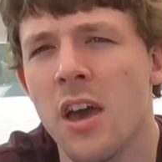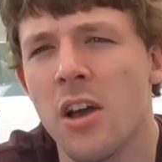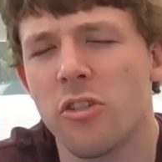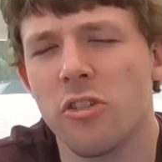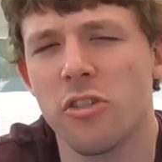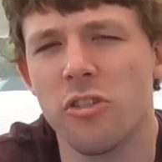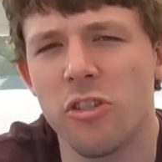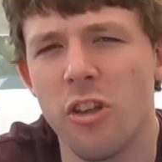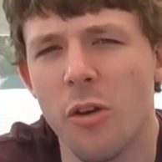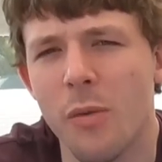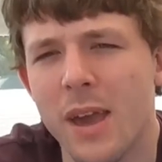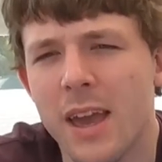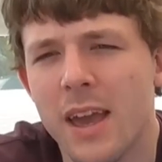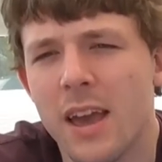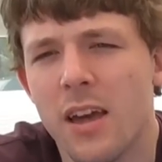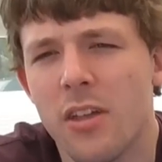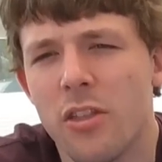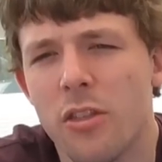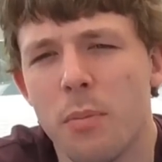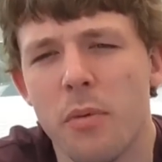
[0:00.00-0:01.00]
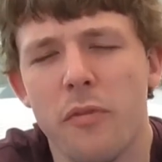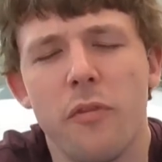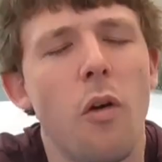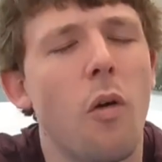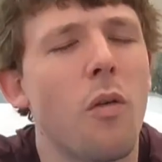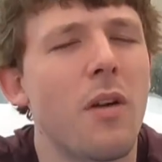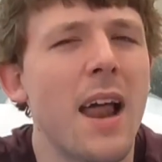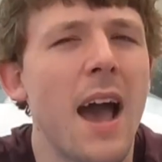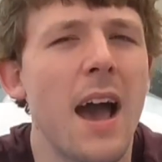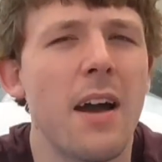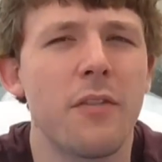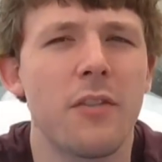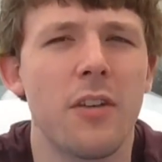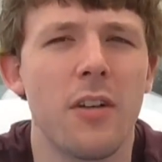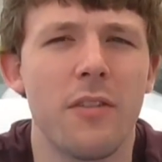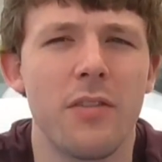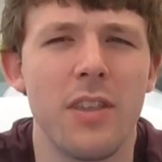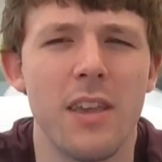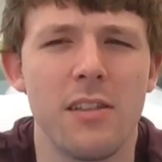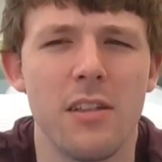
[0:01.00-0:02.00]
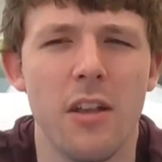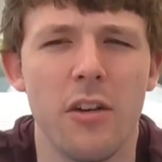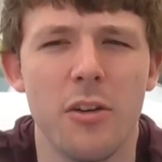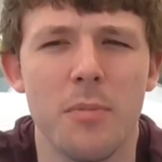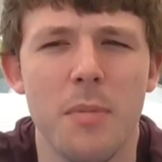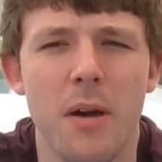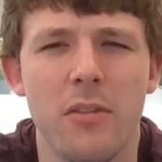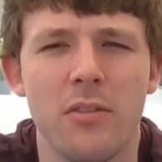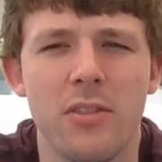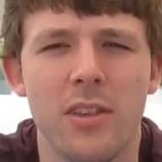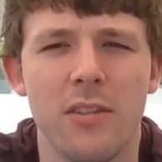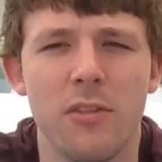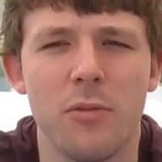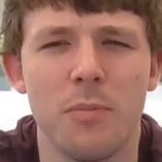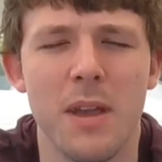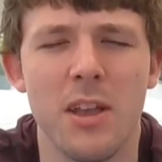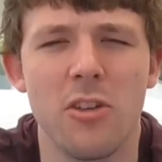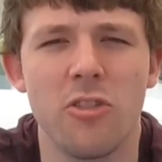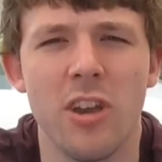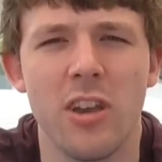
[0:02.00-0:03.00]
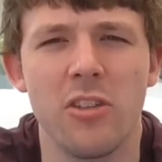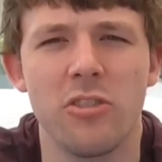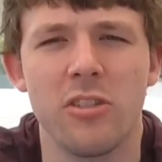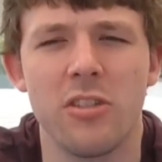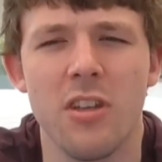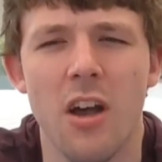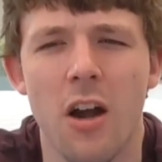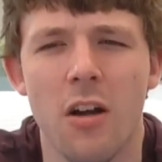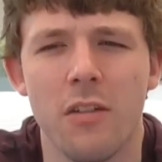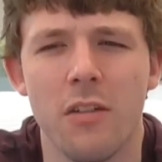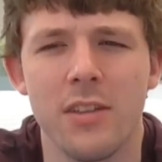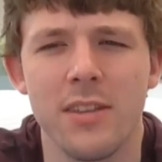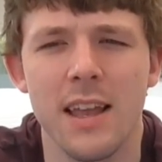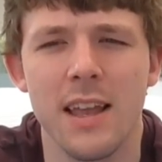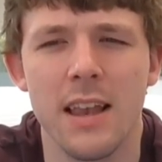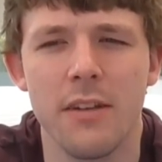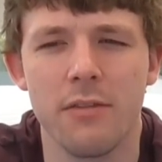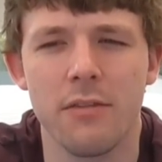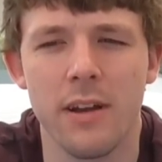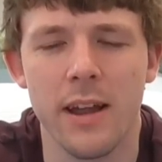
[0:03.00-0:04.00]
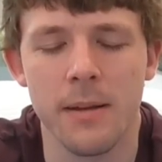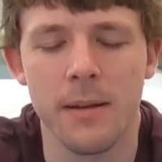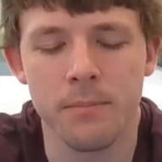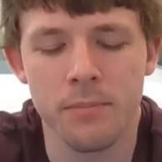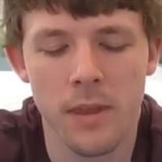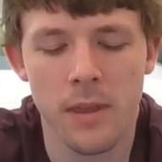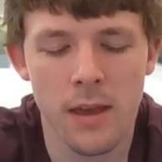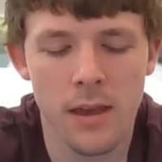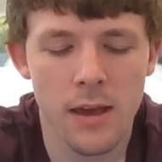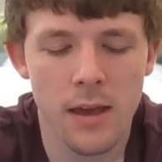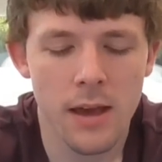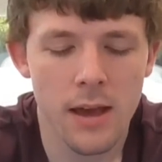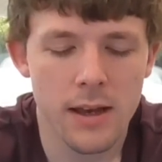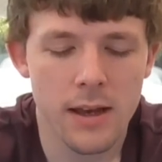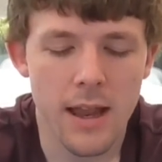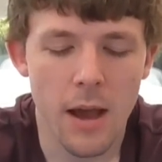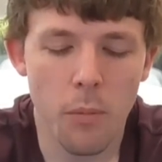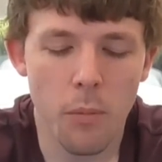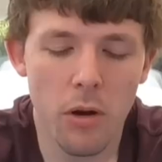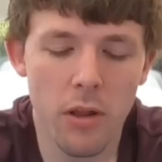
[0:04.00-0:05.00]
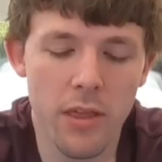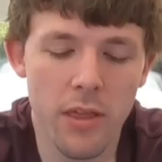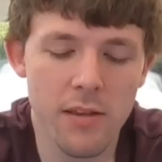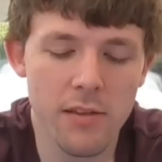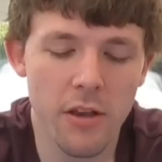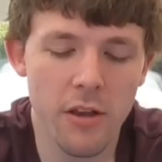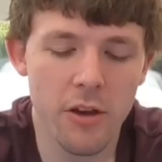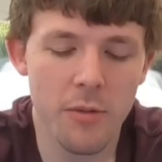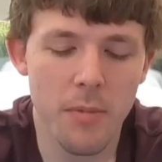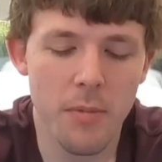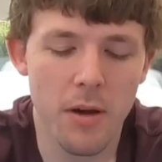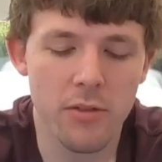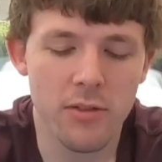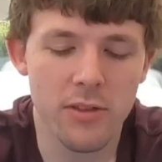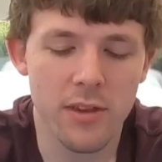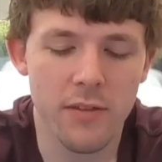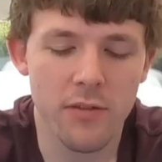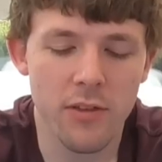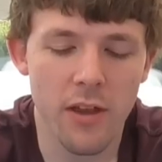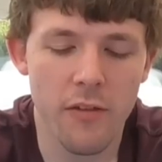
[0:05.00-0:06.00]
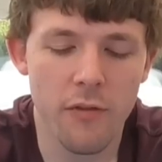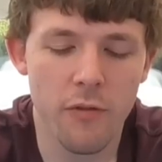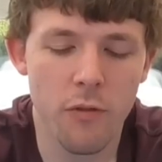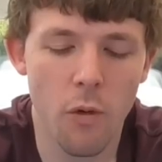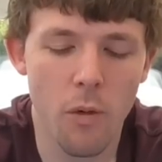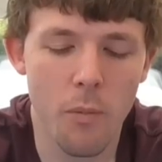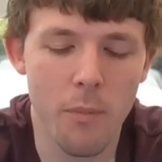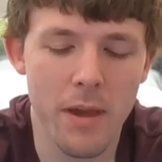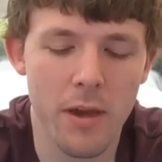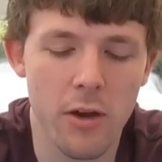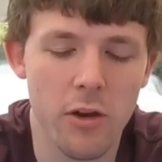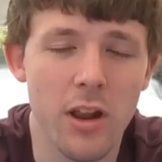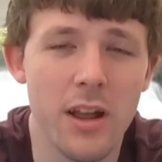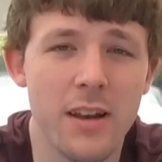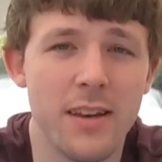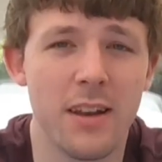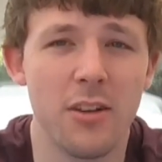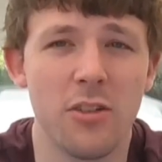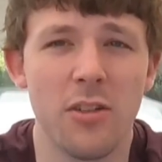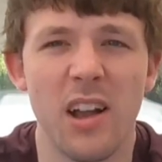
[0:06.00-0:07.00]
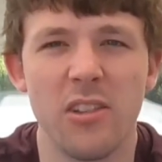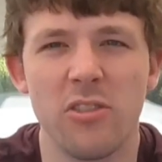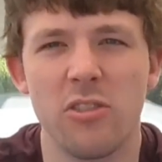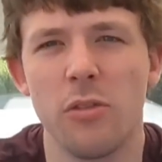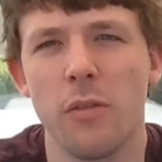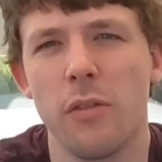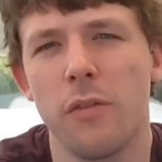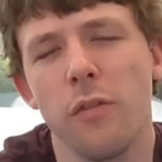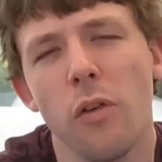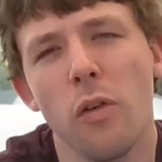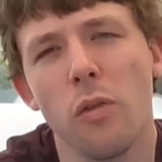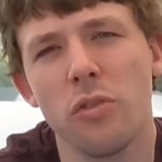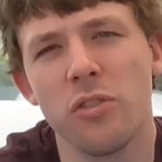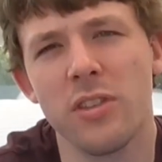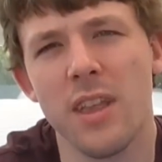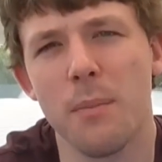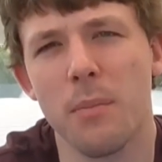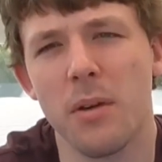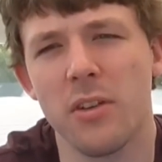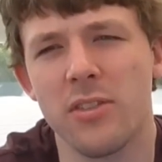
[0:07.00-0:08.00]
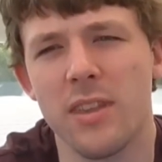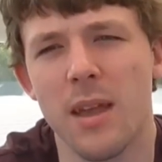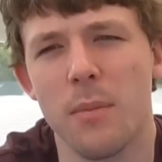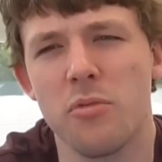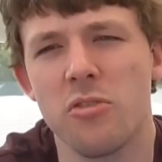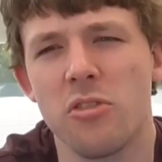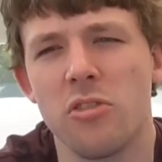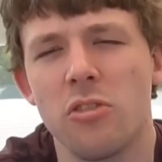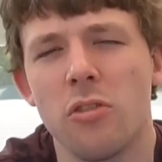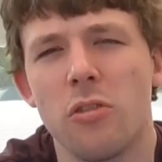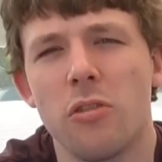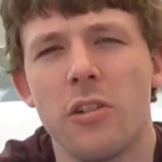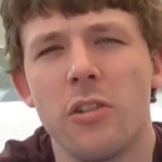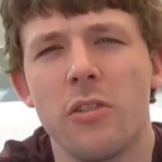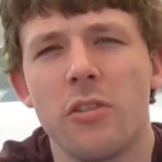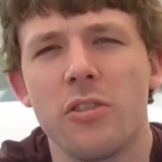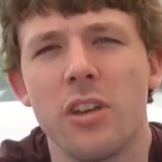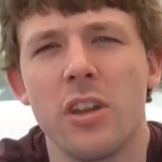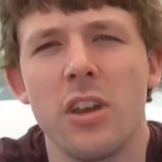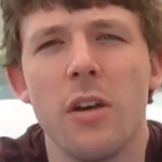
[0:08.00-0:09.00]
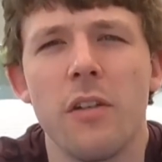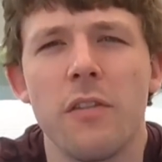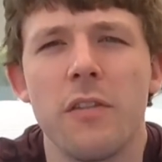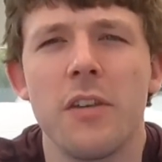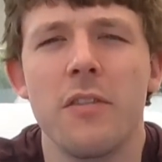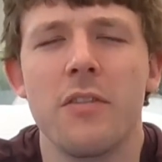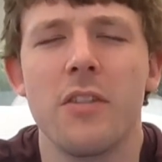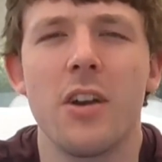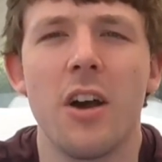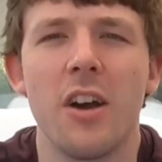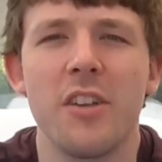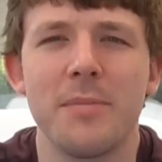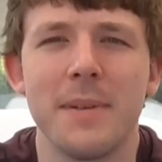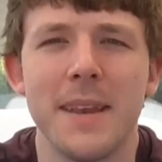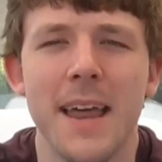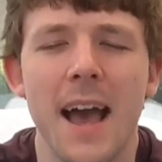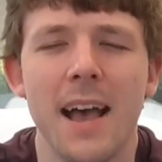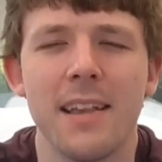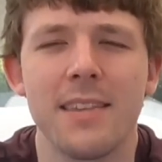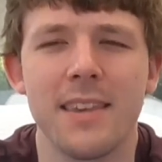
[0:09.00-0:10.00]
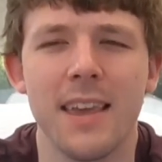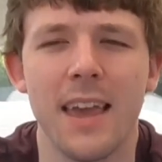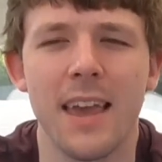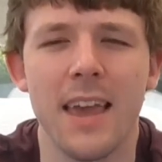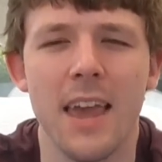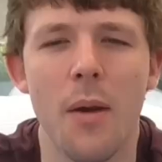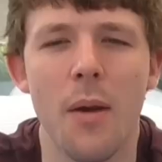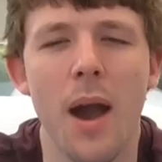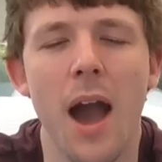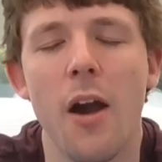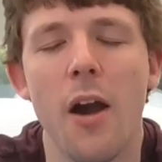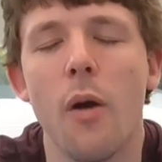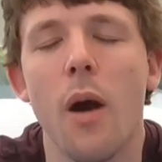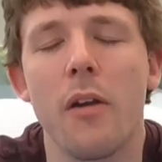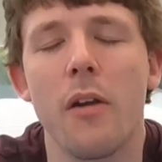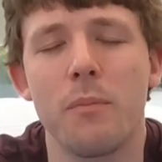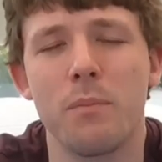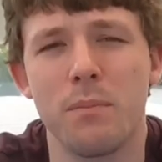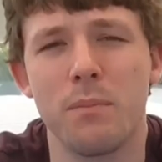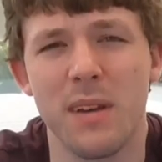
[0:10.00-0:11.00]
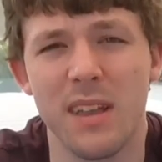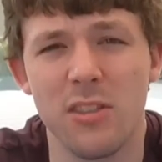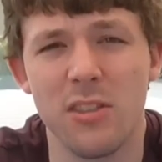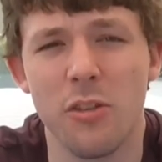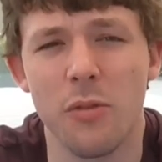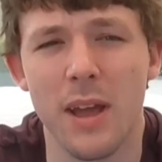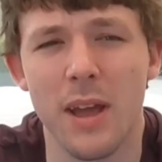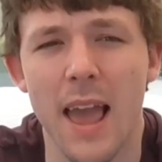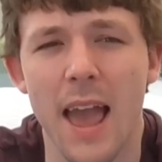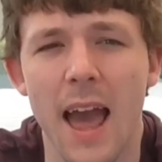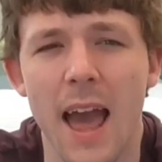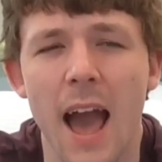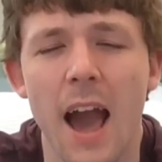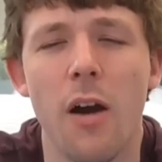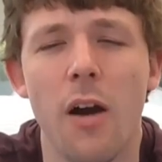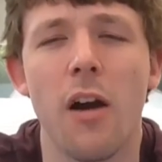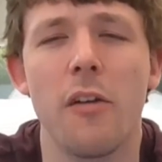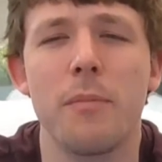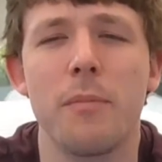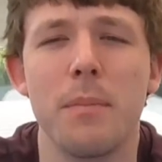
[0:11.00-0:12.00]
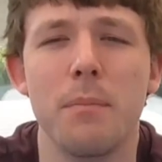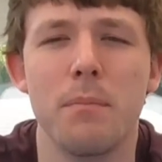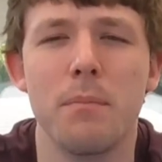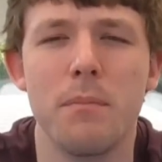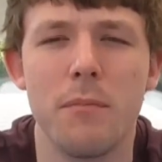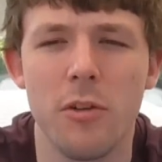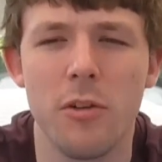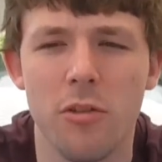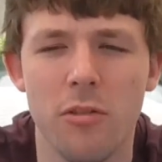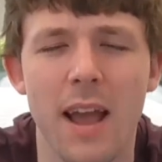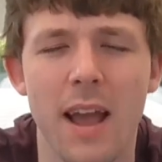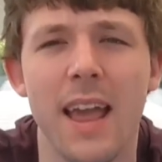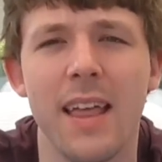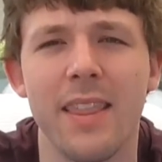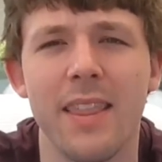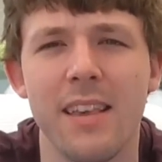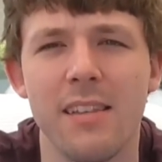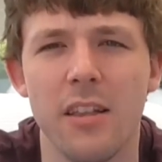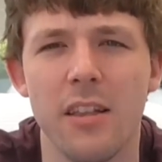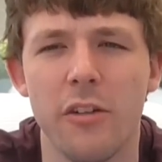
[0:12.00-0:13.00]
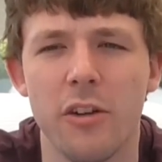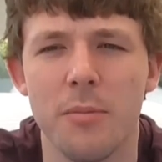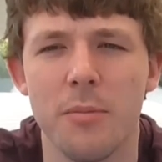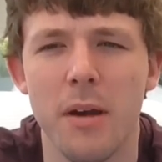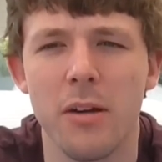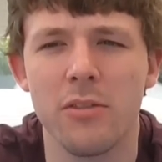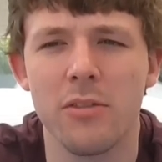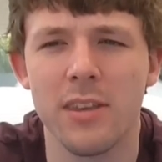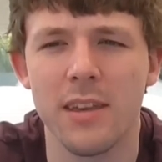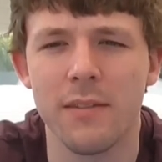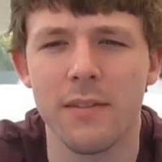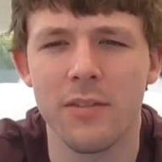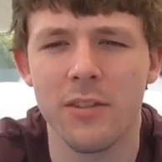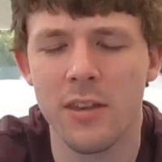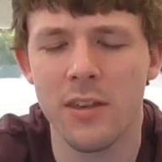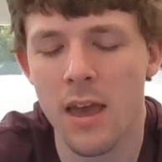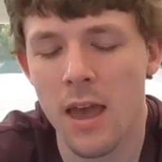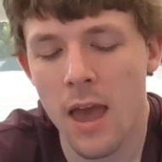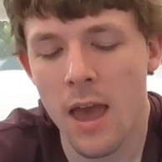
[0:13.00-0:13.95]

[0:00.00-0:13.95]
just showing the before and after of these locomotives being changed into ROD livery. Now, one of these locomotives I thought would be a good idea to actually do a full step-by-step tutorial, because I know a few of you guys have been asking, how I've been doing it, how I've been creating these locomotives.